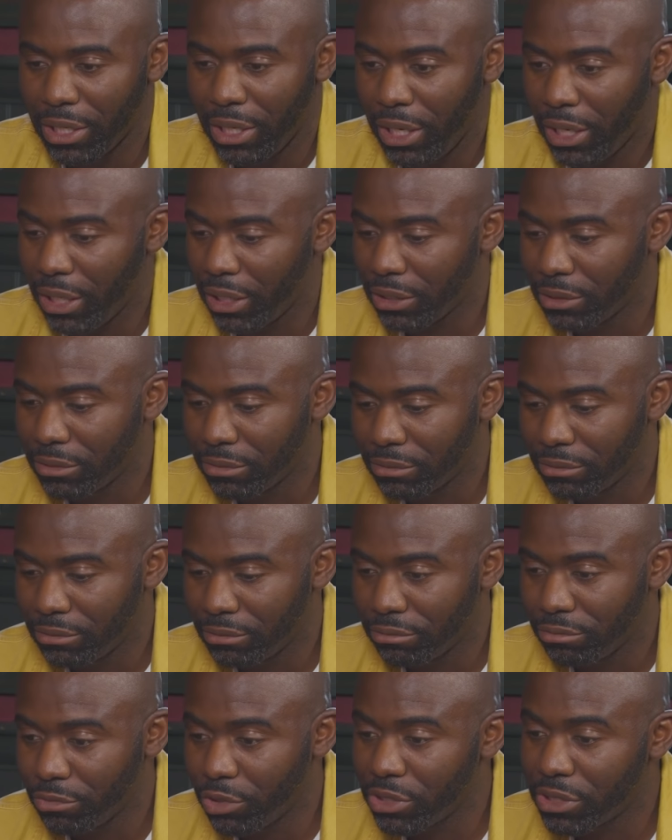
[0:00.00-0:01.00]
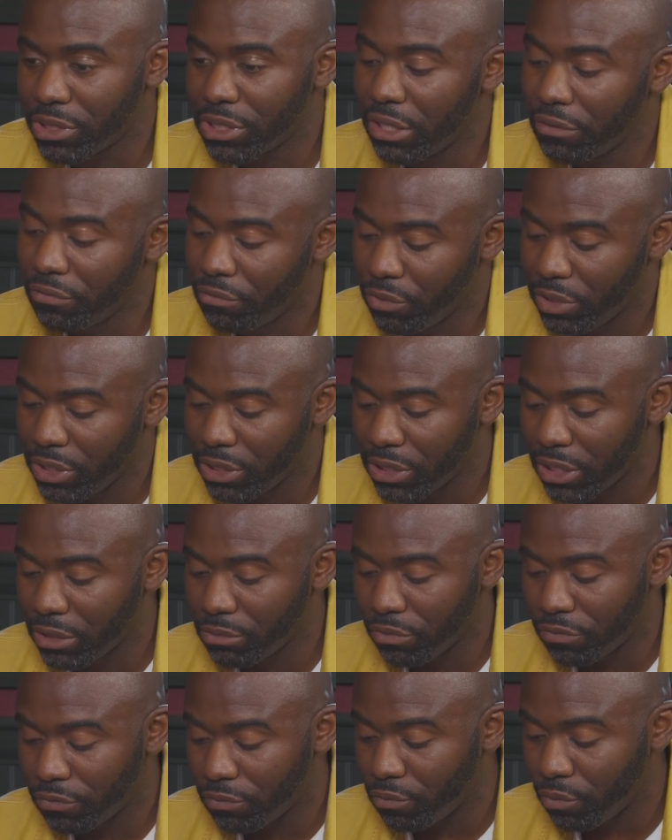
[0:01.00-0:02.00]
And what Steve really did
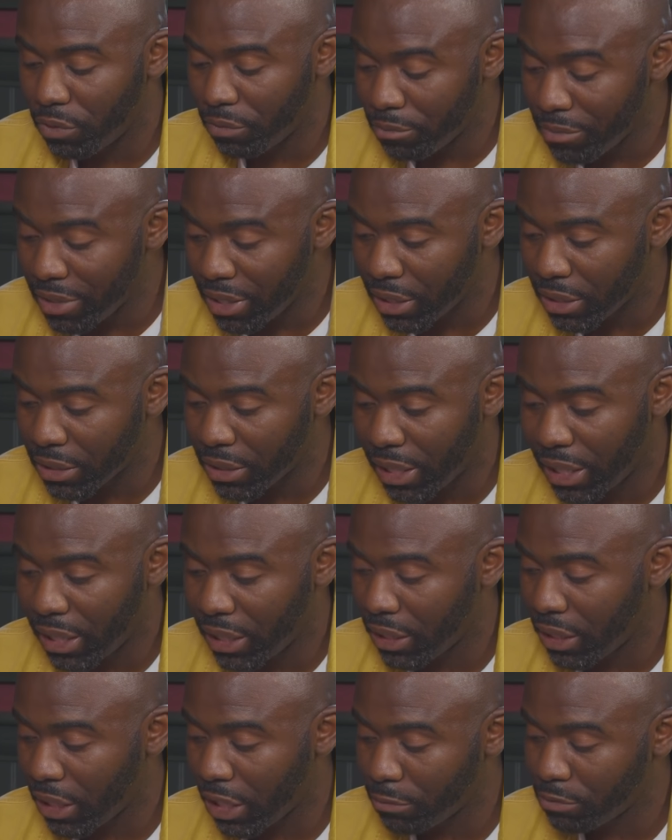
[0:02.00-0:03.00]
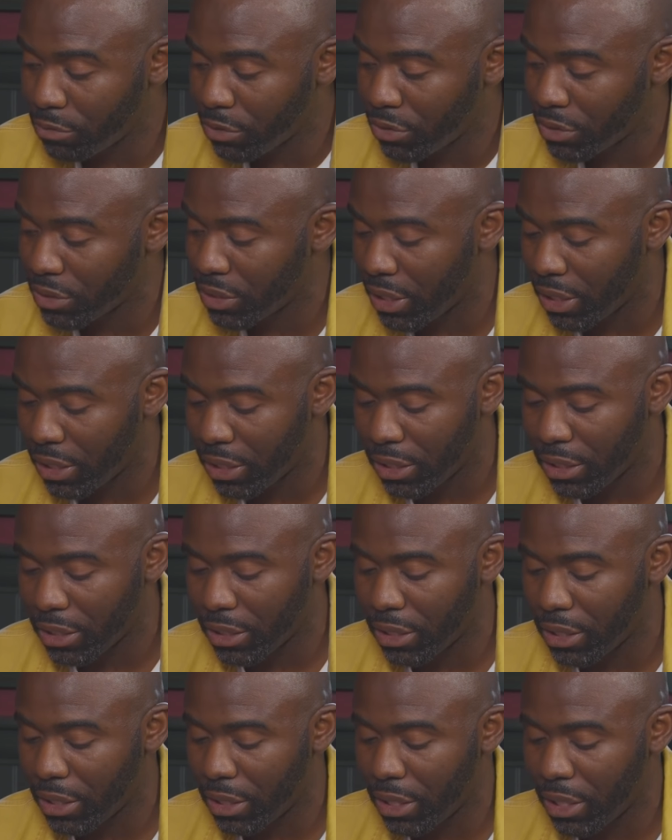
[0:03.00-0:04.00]
with, with me that helped a lot is that
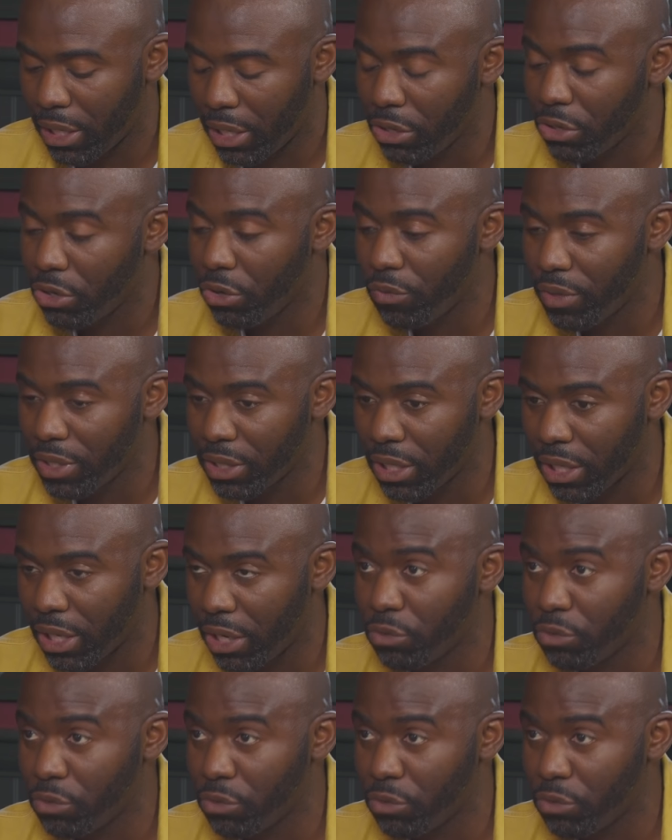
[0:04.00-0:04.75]
I'll go in there.